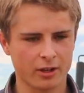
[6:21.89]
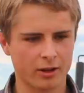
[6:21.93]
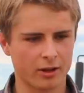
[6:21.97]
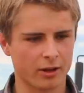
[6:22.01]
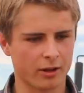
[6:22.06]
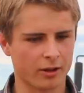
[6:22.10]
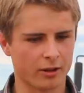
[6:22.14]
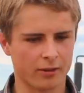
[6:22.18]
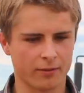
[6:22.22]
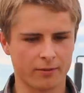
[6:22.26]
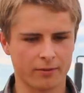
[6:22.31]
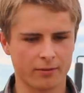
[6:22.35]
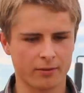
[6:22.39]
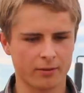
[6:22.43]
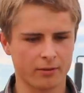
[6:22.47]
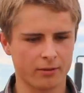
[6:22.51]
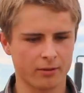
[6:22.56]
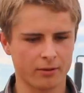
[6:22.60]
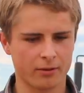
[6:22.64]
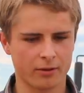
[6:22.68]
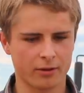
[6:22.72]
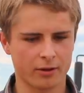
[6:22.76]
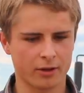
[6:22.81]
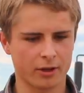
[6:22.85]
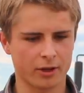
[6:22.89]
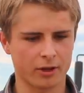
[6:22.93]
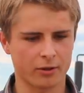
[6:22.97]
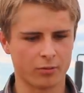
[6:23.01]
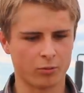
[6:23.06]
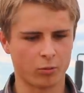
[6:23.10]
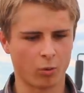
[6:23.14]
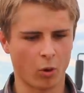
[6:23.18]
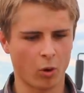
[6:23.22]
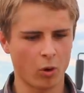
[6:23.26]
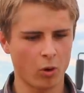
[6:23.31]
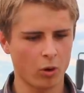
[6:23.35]
The, it
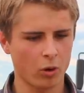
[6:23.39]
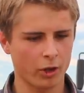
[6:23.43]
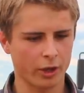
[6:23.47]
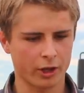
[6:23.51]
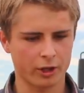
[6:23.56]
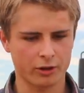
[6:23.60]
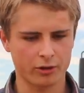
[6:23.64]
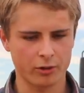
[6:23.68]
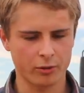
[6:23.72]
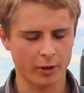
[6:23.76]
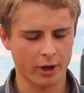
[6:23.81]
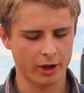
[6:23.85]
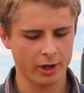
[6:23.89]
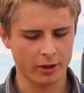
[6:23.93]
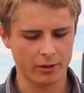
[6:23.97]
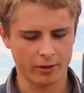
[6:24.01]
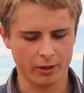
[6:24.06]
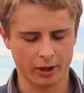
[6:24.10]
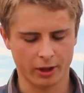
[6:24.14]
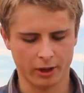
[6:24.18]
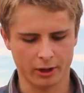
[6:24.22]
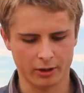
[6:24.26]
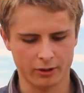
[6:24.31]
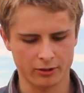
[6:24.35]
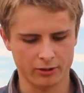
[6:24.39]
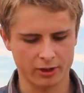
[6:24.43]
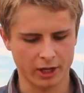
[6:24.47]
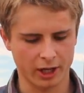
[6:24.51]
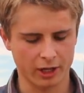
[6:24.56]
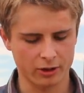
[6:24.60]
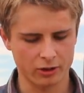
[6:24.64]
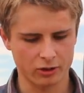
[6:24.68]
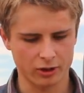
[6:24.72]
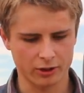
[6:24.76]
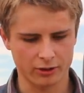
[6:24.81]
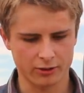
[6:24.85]
could roll, it could do anything. It's
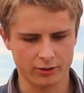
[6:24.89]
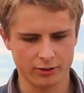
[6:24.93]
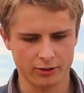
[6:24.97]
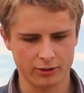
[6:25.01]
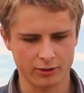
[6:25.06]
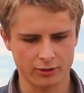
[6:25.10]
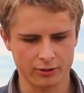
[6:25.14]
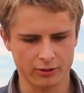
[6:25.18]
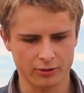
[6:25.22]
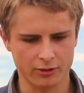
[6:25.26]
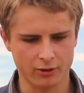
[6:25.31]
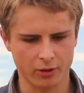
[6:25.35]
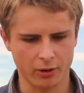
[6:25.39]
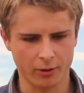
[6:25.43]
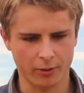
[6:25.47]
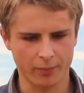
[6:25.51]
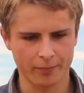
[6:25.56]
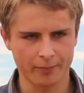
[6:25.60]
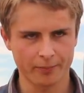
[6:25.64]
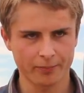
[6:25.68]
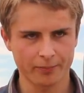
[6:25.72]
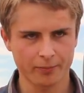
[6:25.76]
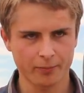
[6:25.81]
dangerous. And so